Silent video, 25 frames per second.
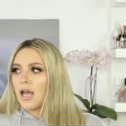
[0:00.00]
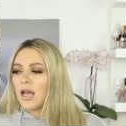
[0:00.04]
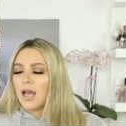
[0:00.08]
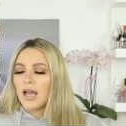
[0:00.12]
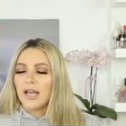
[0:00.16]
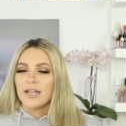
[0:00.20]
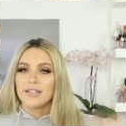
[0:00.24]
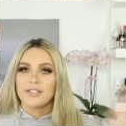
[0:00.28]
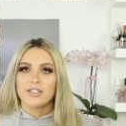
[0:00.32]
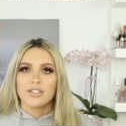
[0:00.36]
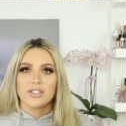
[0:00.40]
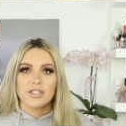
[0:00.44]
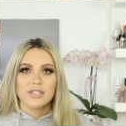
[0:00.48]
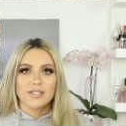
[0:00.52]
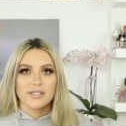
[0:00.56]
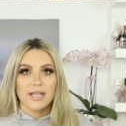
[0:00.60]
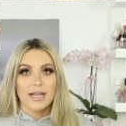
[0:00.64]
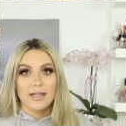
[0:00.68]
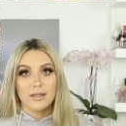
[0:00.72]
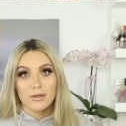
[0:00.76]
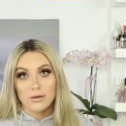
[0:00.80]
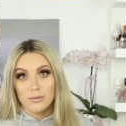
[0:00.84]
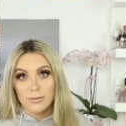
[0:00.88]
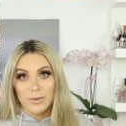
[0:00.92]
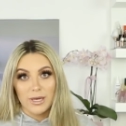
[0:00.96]
it's just
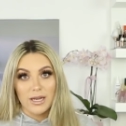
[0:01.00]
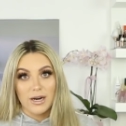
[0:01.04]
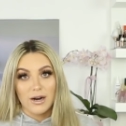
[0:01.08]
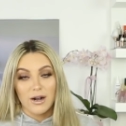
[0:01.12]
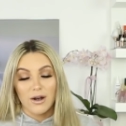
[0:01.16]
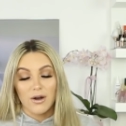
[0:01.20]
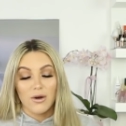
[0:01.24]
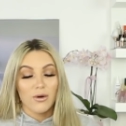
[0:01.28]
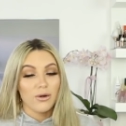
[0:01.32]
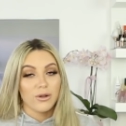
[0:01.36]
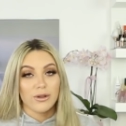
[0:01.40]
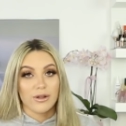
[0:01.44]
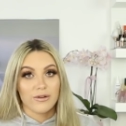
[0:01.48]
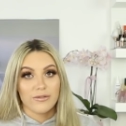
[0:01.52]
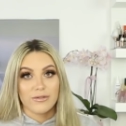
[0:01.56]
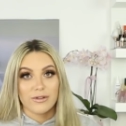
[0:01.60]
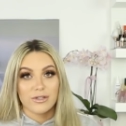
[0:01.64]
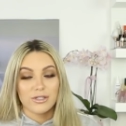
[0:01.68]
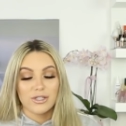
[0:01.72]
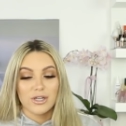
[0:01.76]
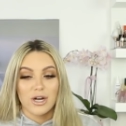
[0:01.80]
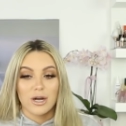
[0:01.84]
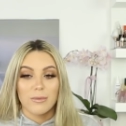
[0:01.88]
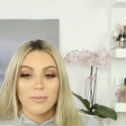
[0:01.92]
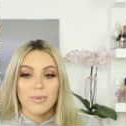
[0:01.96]
a little bit all over the
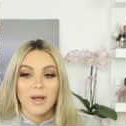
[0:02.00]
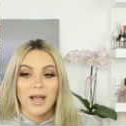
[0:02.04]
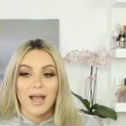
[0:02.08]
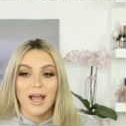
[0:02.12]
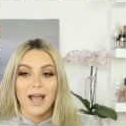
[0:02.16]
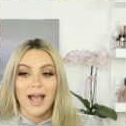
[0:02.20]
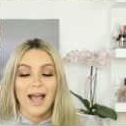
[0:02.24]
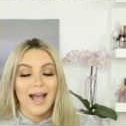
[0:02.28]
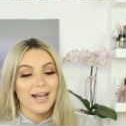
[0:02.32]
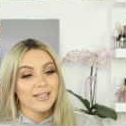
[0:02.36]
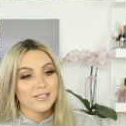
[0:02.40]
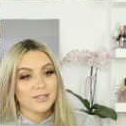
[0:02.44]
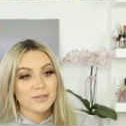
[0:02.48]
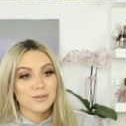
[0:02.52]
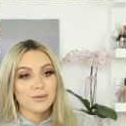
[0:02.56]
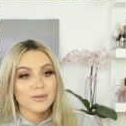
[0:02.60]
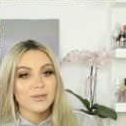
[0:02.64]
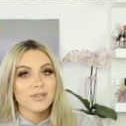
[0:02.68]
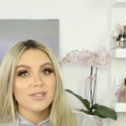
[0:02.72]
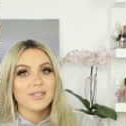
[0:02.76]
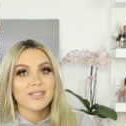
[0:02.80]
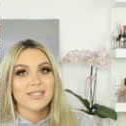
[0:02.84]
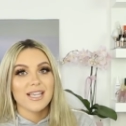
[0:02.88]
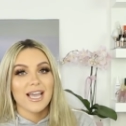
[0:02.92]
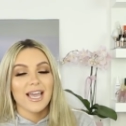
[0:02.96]
shop, as you
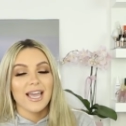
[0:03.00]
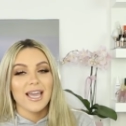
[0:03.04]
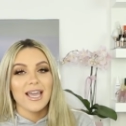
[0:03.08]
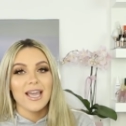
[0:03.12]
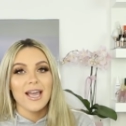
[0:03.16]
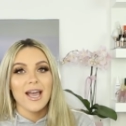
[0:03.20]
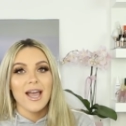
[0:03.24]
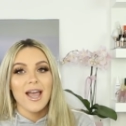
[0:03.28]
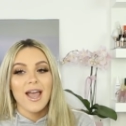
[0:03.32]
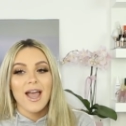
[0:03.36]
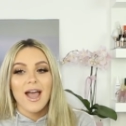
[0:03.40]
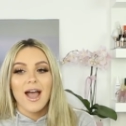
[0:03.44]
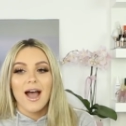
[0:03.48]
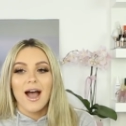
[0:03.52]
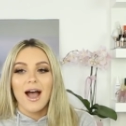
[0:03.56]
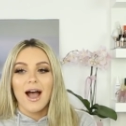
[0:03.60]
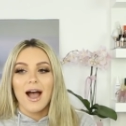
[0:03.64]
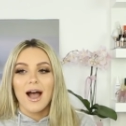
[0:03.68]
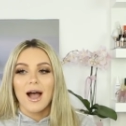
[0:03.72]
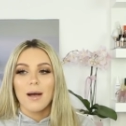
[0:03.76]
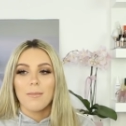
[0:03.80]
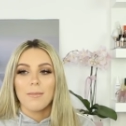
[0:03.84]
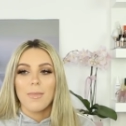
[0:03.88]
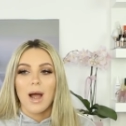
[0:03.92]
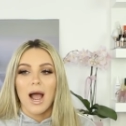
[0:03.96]
will see.
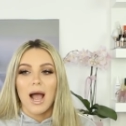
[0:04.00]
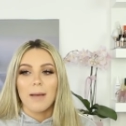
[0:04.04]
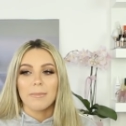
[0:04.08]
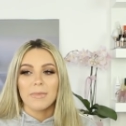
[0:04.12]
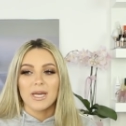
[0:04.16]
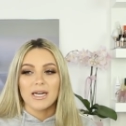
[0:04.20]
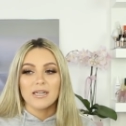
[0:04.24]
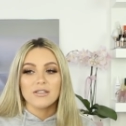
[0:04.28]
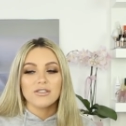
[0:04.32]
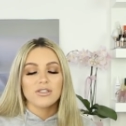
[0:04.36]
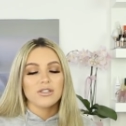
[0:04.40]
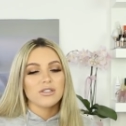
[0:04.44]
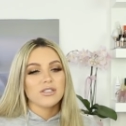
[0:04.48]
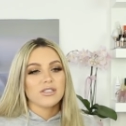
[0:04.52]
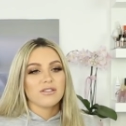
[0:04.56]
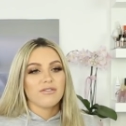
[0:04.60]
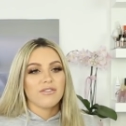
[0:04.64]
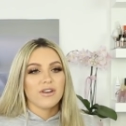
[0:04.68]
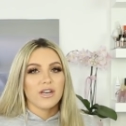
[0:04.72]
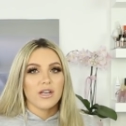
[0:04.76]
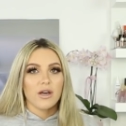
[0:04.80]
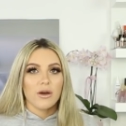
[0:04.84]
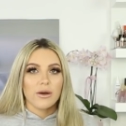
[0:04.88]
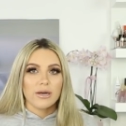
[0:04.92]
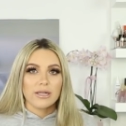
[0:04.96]
I'm gonna do this
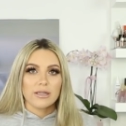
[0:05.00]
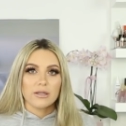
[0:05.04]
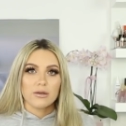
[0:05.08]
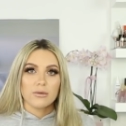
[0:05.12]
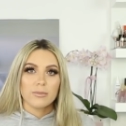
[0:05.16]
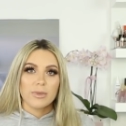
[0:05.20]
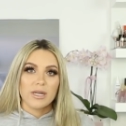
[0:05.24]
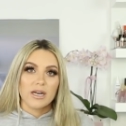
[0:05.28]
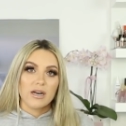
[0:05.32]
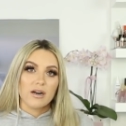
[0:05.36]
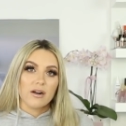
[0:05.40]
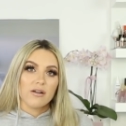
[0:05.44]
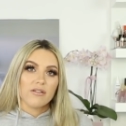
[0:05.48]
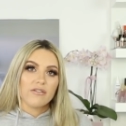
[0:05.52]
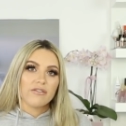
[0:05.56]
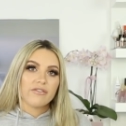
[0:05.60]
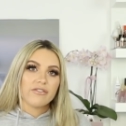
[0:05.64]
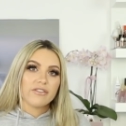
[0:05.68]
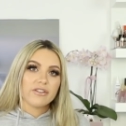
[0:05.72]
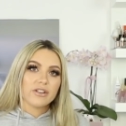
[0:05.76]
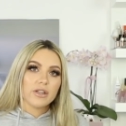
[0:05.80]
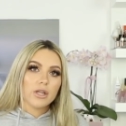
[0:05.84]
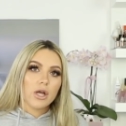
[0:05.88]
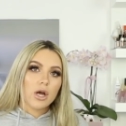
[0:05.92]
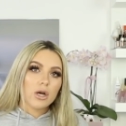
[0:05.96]
video a little bit
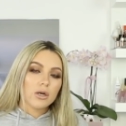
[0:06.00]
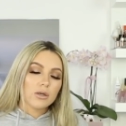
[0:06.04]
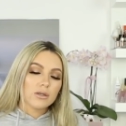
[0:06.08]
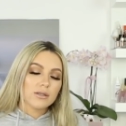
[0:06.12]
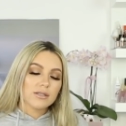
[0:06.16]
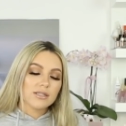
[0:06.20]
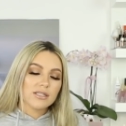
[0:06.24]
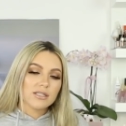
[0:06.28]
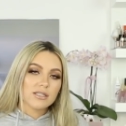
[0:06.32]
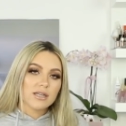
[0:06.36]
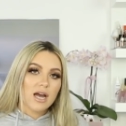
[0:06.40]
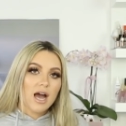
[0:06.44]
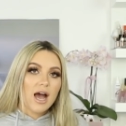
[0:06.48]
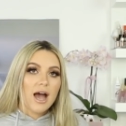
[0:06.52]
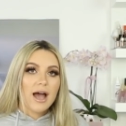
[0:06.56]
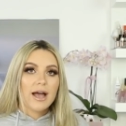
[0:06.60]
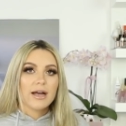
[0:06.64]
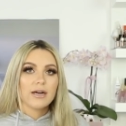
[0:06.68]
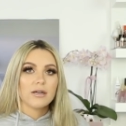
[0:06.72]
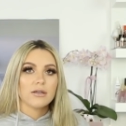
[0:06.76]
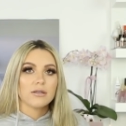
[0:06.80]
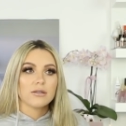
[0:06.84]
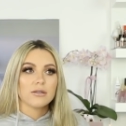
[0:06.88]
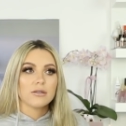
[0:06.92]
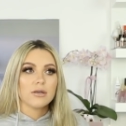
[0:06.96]
vlog
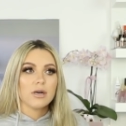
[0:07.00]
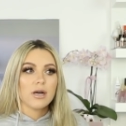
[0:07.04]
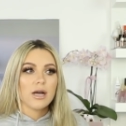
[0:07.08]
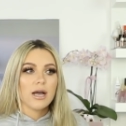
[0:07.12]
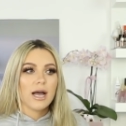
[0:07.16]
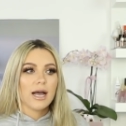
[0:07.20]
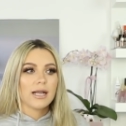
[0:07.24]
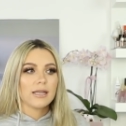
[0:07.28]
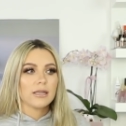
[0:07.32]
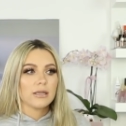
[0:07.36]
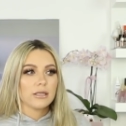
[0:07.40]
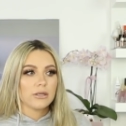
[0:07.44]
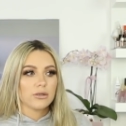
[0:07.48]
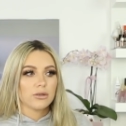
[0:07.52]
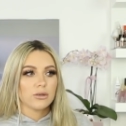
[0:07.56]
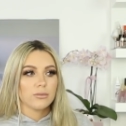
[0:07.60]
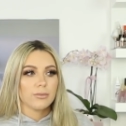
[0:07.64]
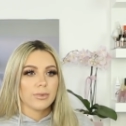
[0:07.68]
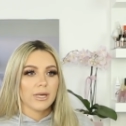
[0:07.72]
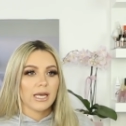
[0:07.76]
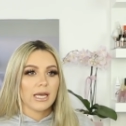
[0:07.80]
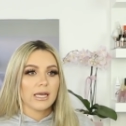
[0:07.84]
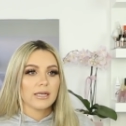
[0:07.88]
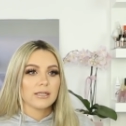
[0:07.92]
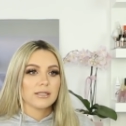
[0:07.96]
style, a little
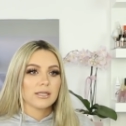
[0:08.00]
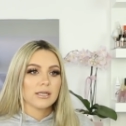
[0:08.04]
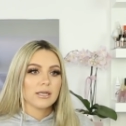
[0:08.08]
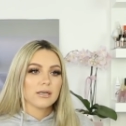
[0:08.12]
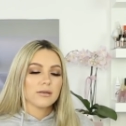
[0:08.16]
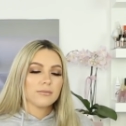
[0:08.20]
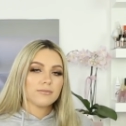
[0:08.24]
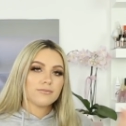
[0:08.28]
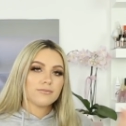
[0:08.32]
bit